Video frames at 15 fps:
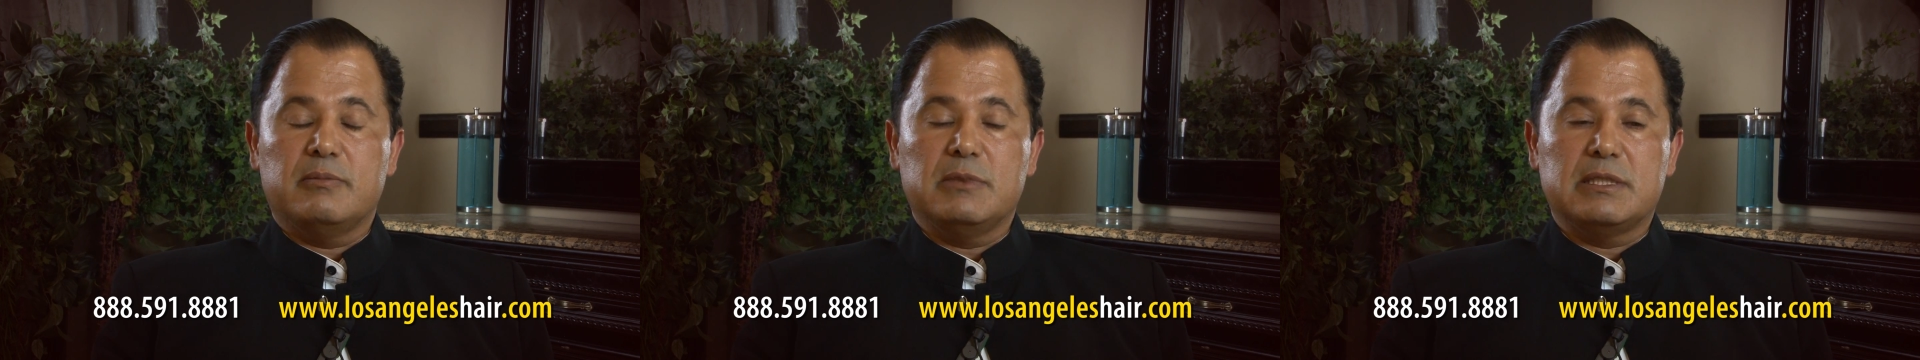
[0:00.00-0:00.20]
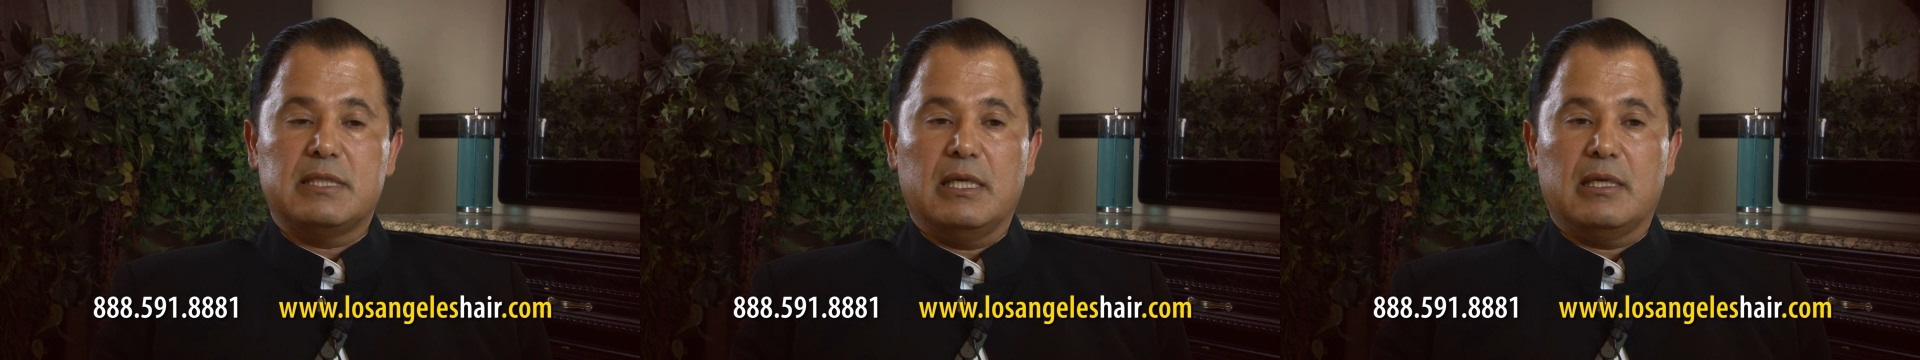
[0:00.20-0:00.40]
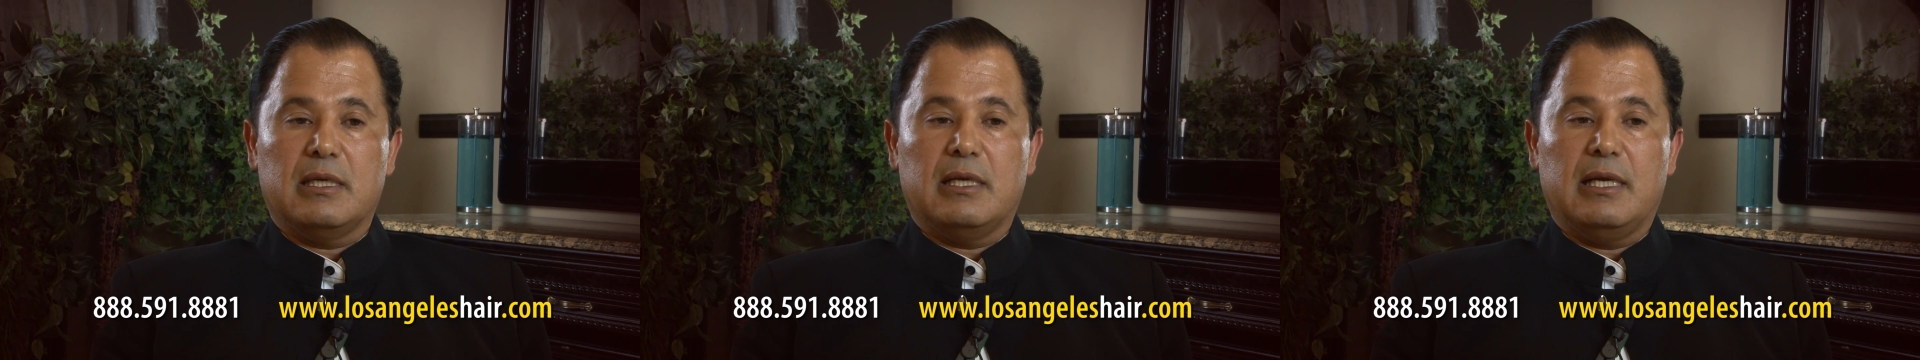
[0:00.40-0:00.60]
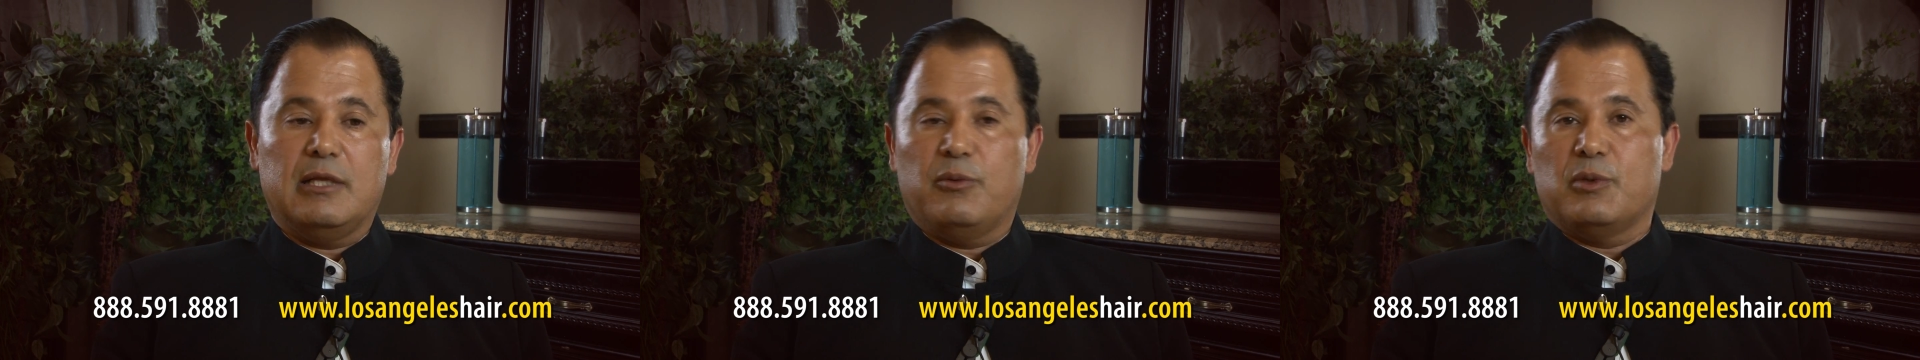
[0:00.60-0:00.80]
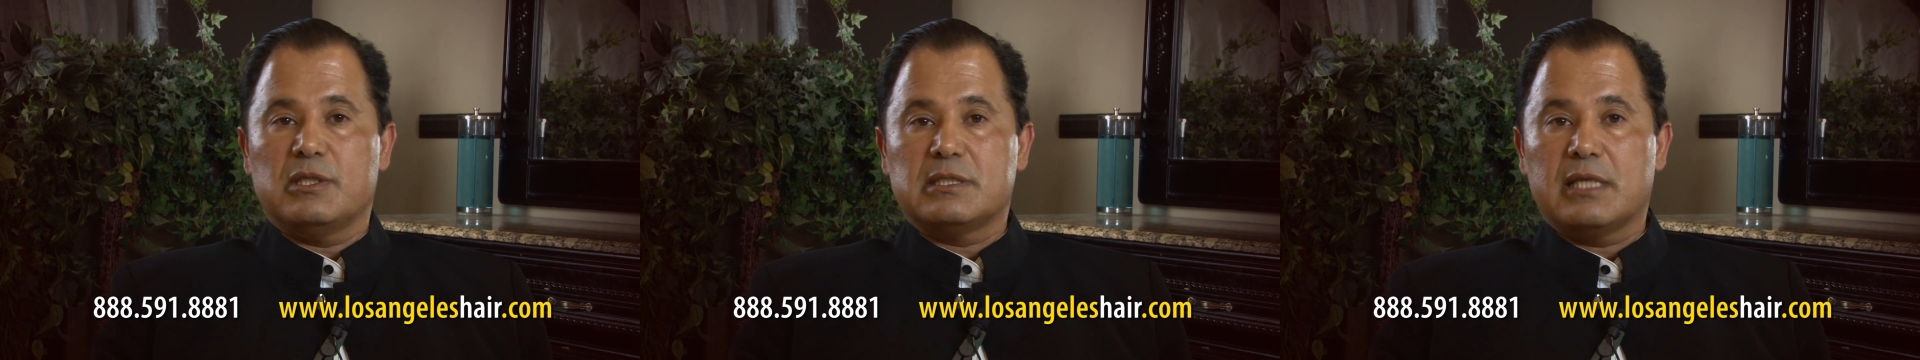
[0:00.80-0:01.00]
mistake, and I
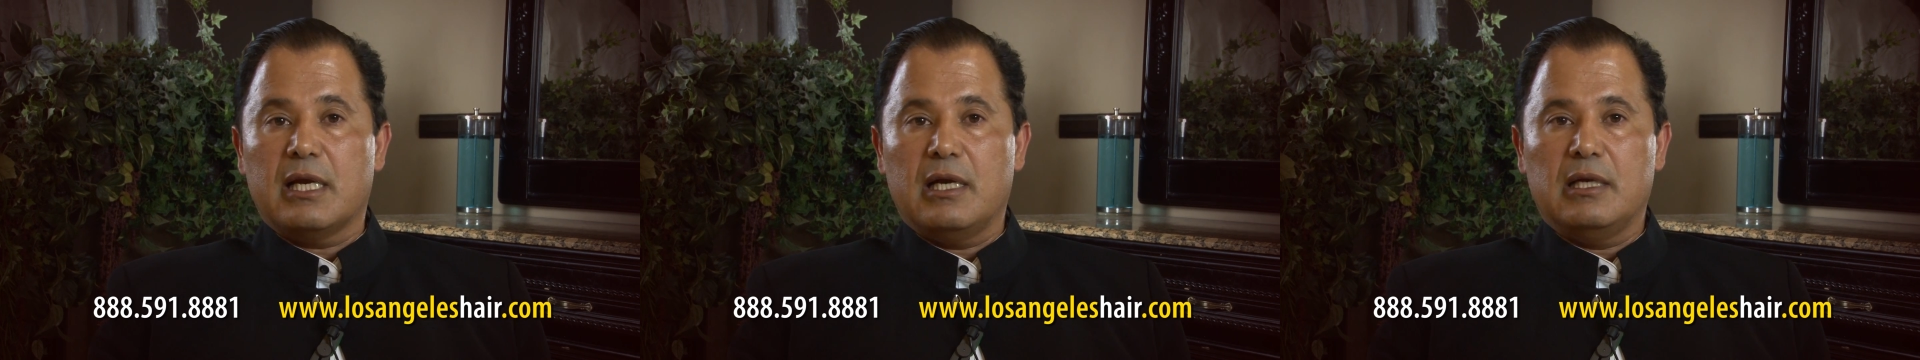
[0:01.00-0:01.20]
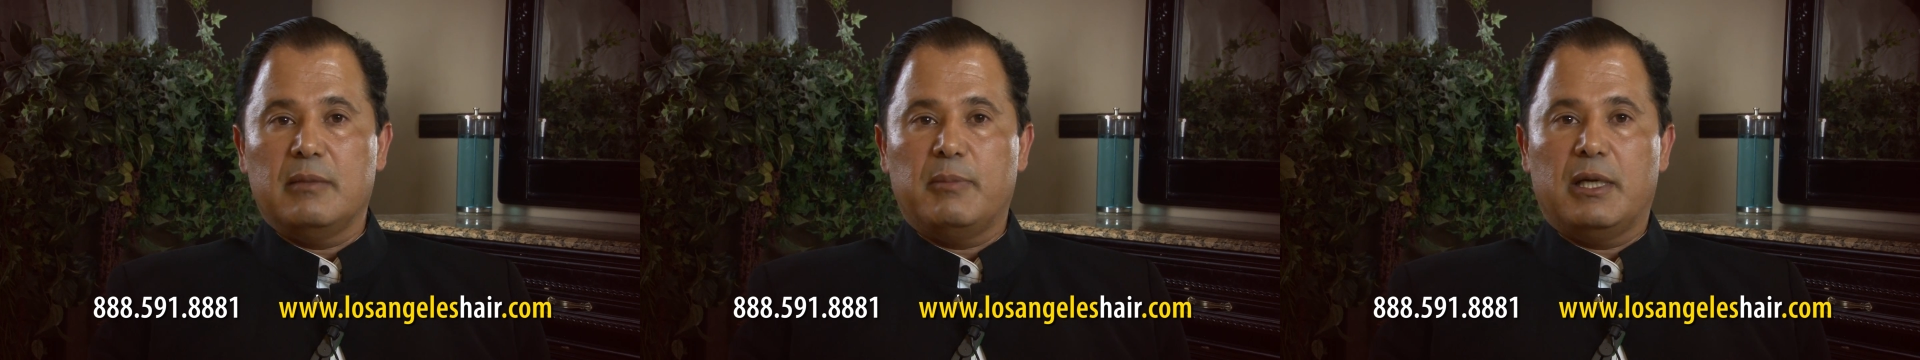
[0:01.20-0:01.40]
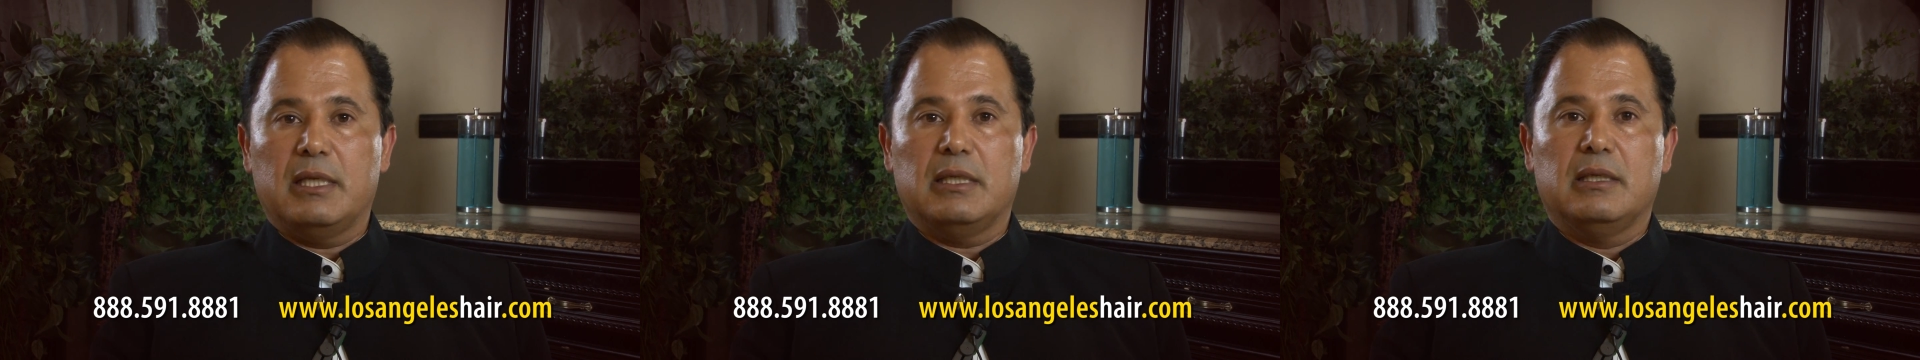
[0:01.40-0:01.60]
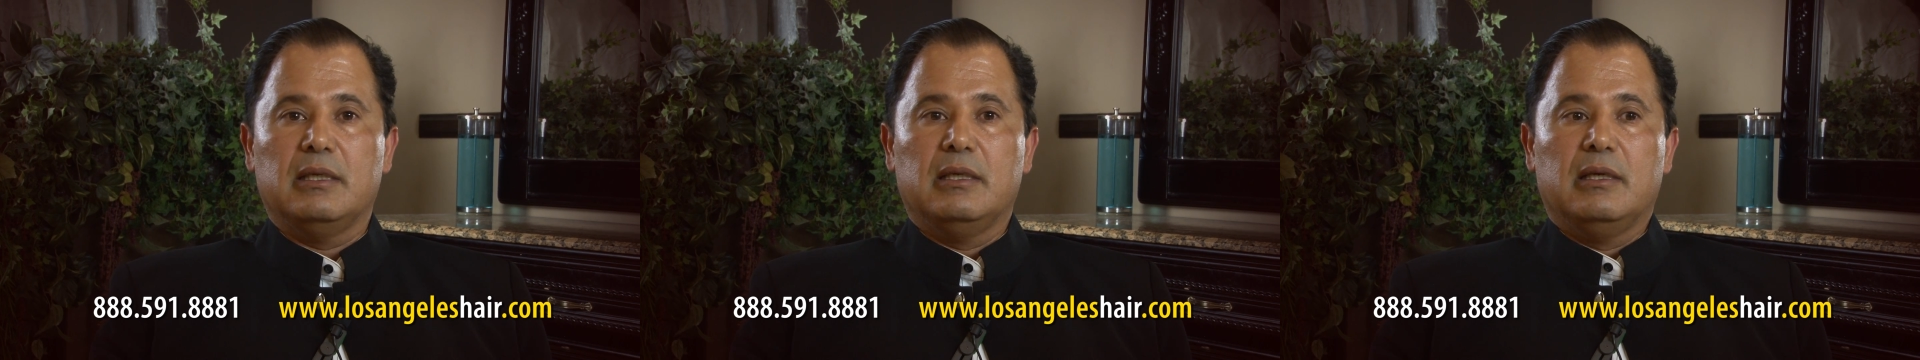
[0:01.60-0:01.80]
don't want to scare anybody,